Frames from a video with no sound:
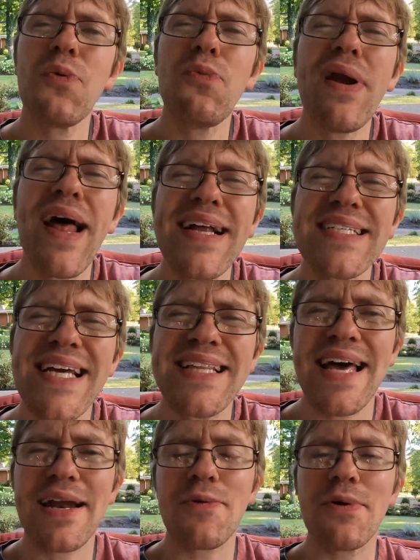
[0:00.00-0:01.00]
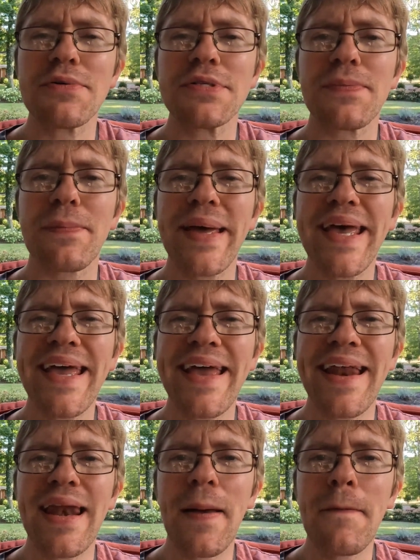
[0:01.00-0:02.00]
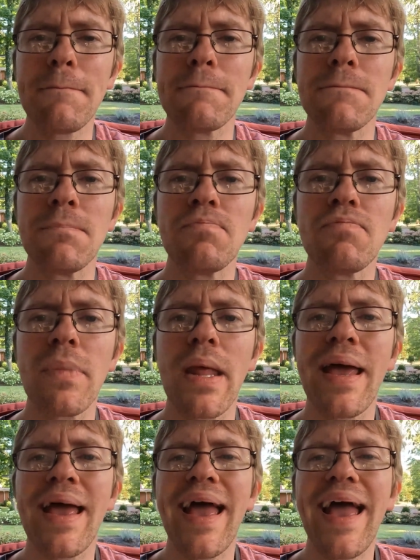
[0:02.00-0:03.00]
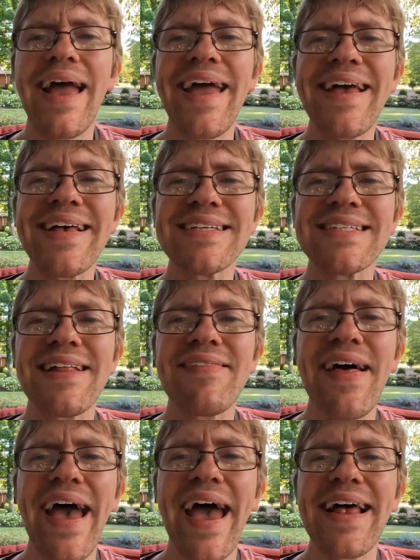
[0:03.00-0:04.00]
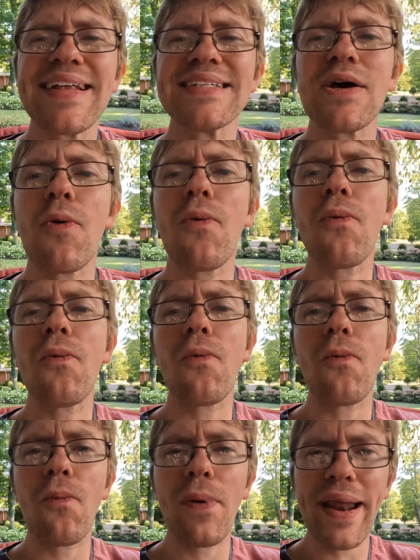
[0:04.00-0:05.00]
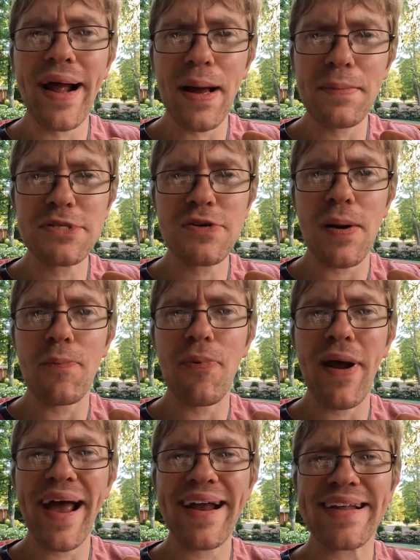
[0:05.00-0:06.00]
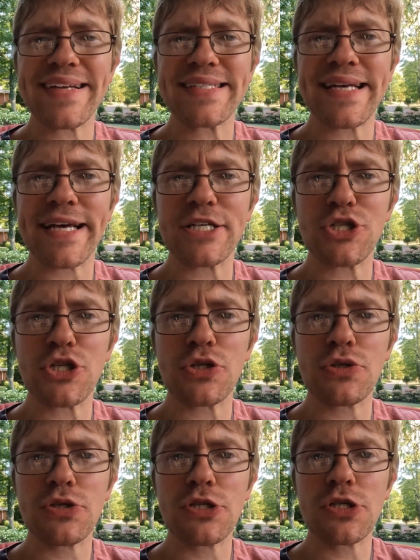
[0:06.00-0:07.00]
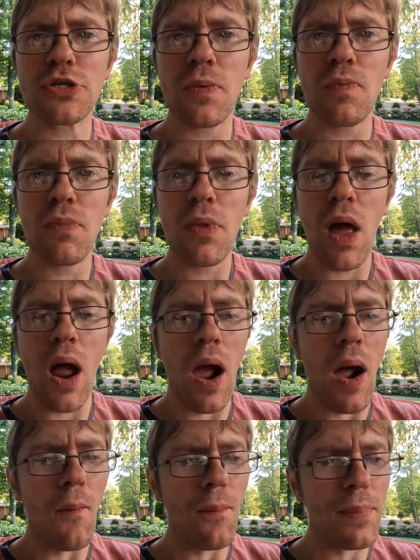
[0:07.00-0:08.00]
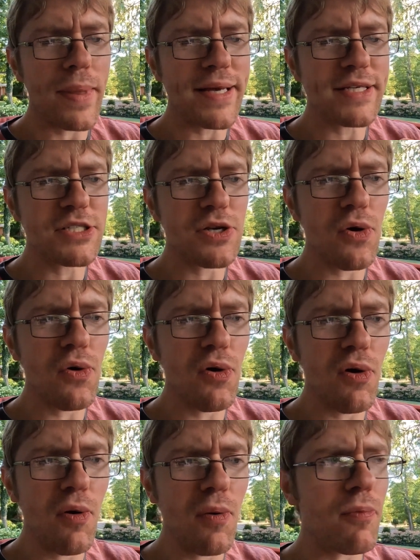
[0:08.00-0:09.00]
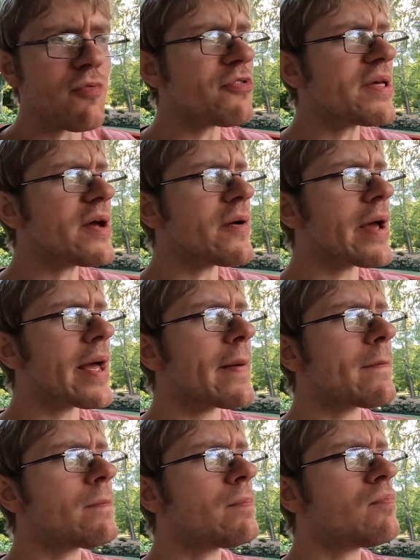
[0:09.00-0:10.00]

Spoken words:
What I take that quote to mean is that when it comes to our practice sessions, this whole theory